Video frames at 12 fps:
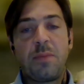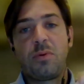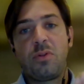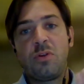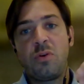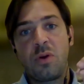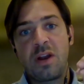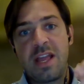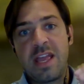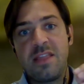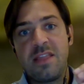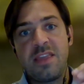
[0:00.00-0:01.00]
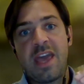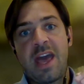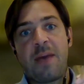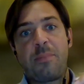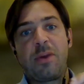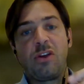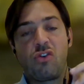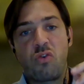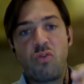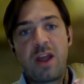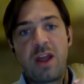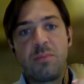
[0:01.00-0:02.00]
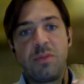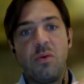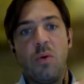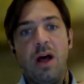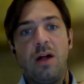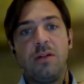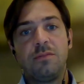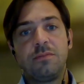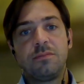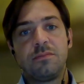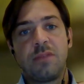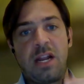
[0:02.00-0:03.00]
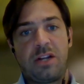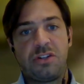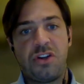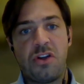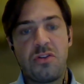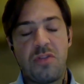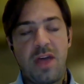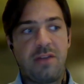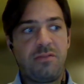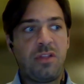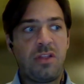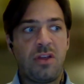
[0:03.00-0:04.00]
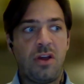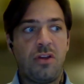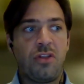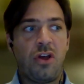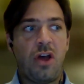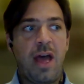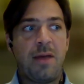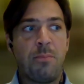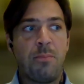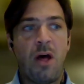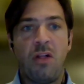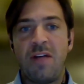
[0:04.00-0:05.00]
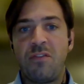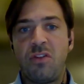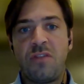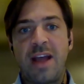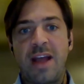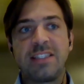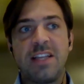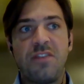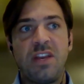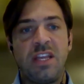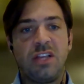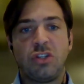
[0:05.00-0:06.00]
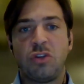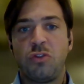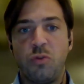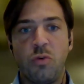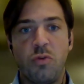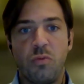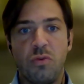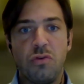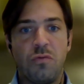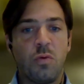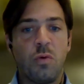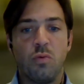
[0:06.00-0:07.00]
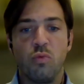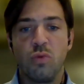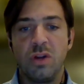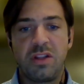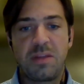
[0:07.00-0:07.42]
people who are in the app incredibly well. And I'll show you that. The a level of activity is through the roof. We're